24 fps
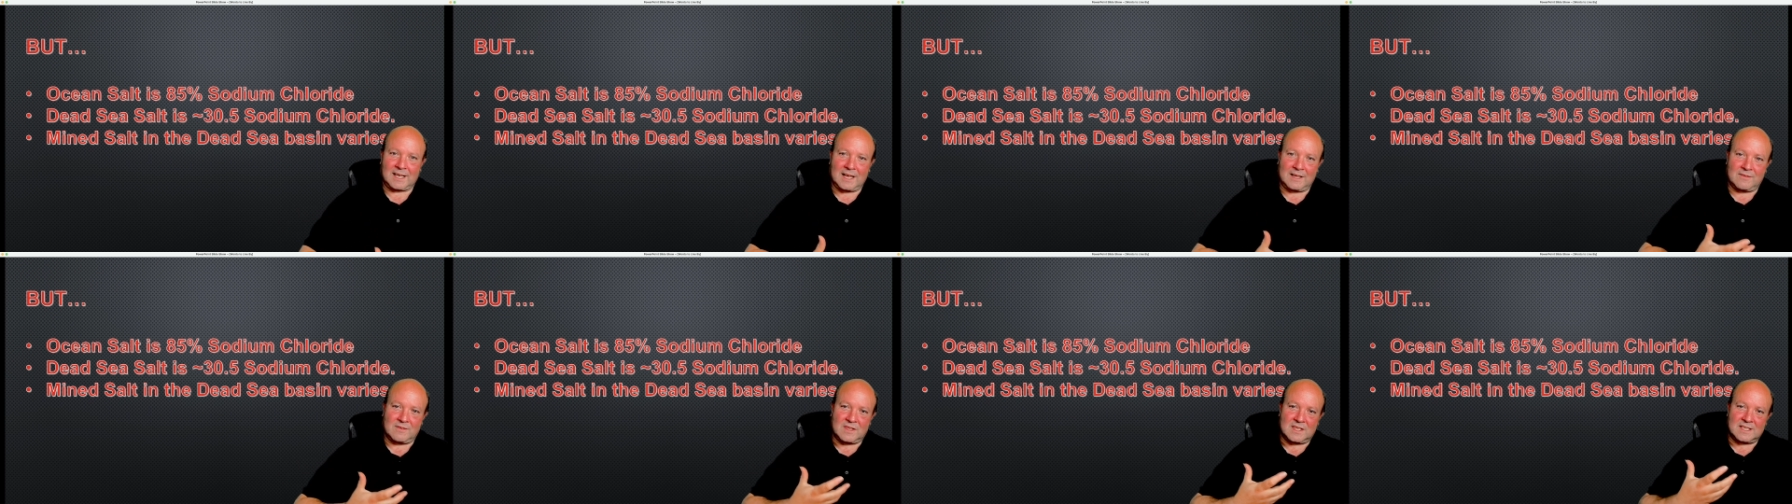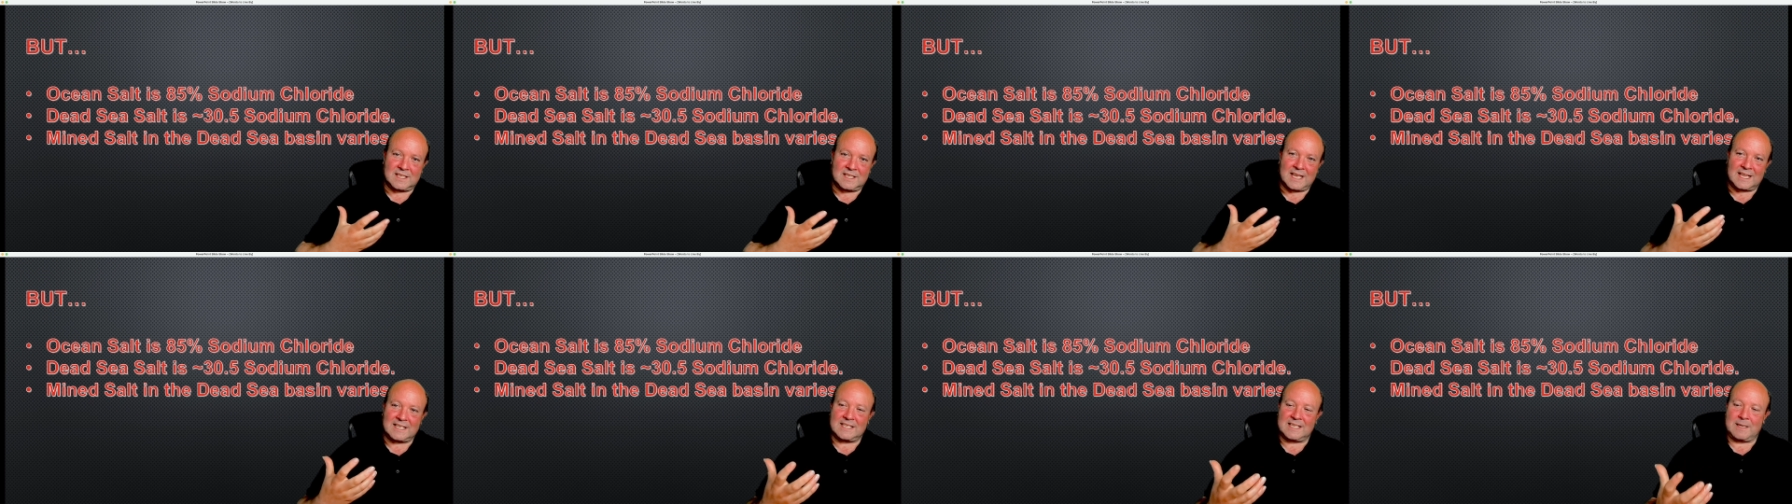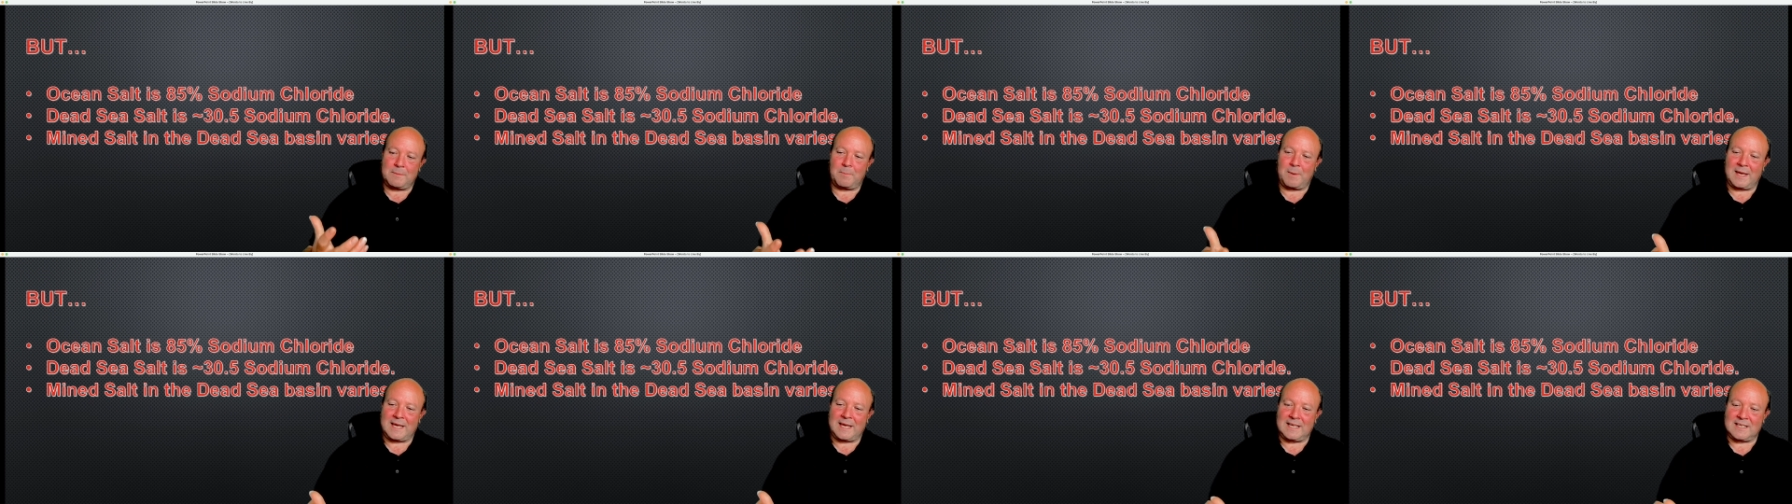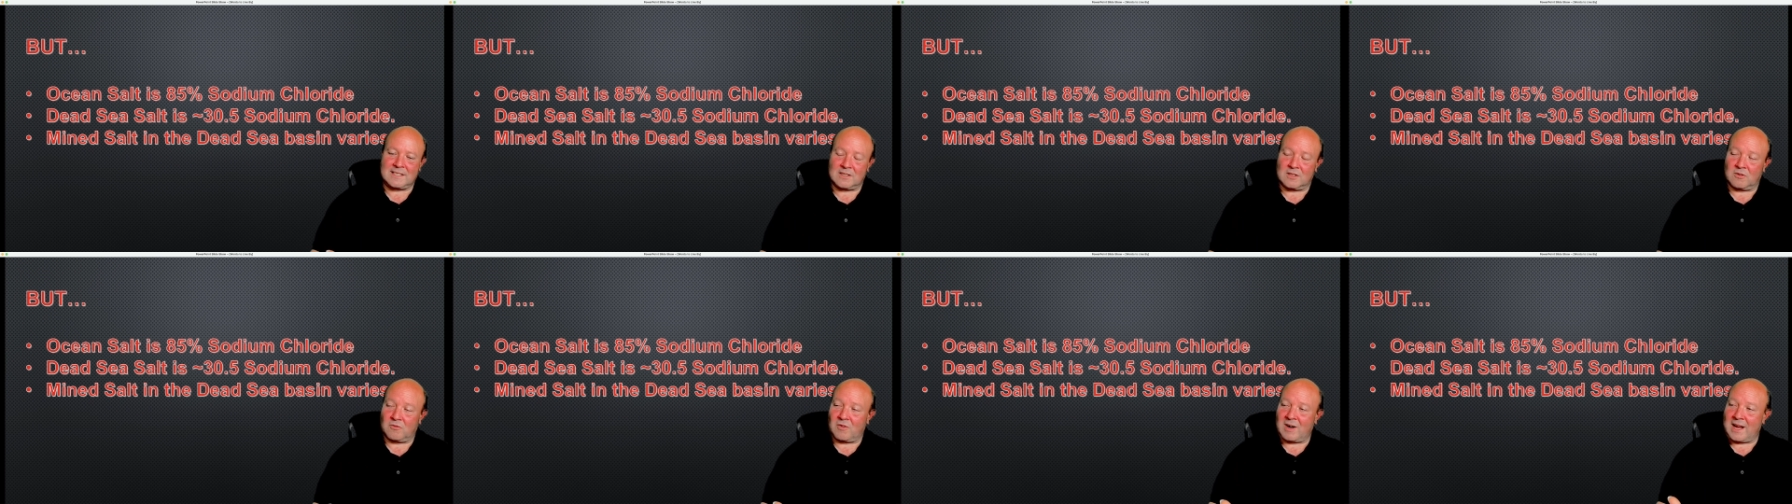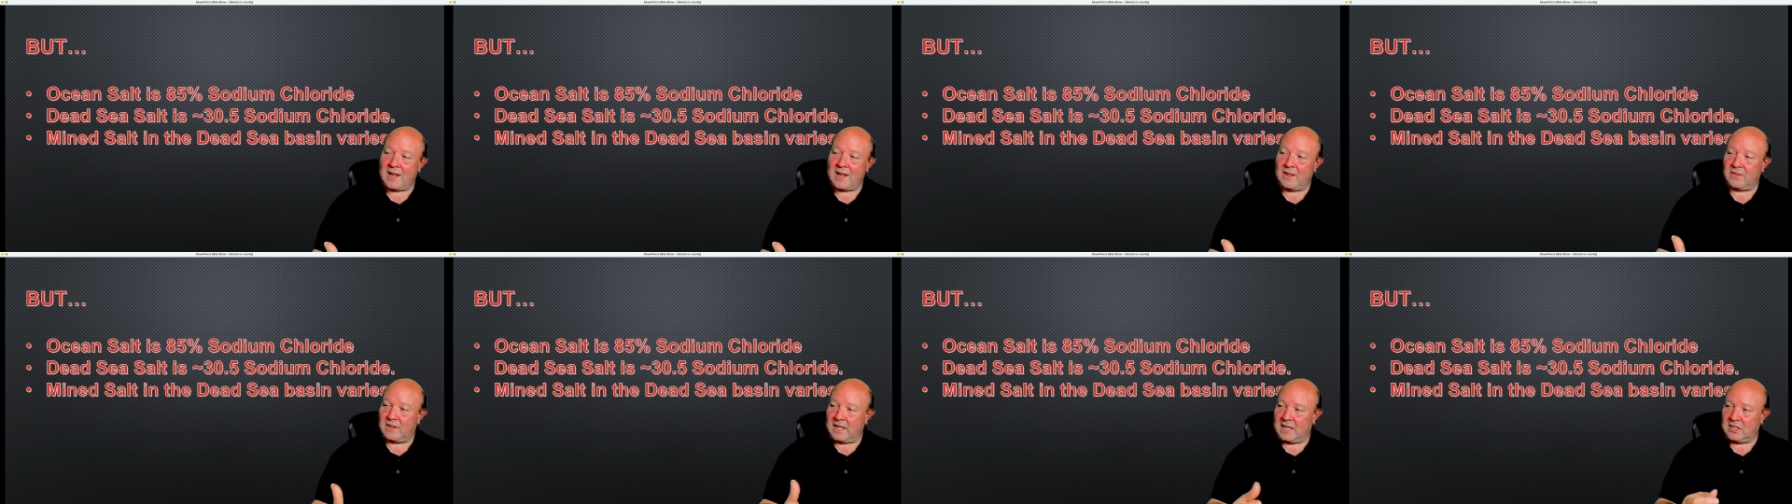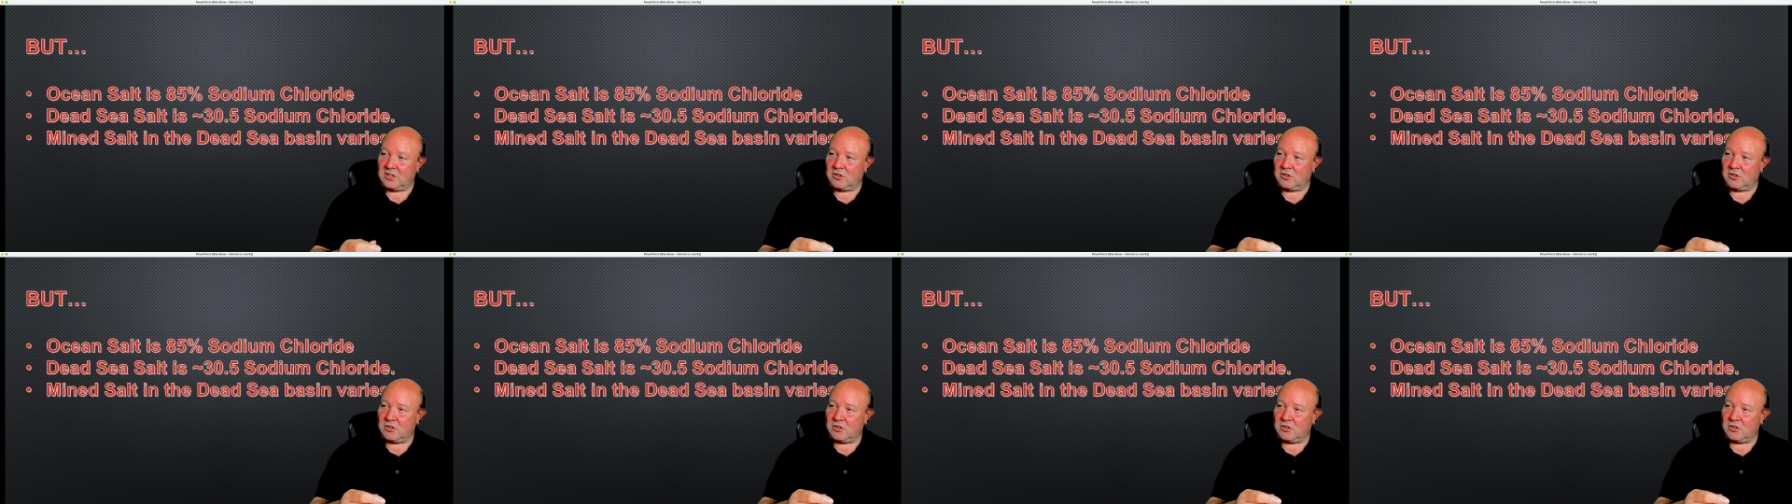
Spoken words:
kind of the Dead Sea basin around there,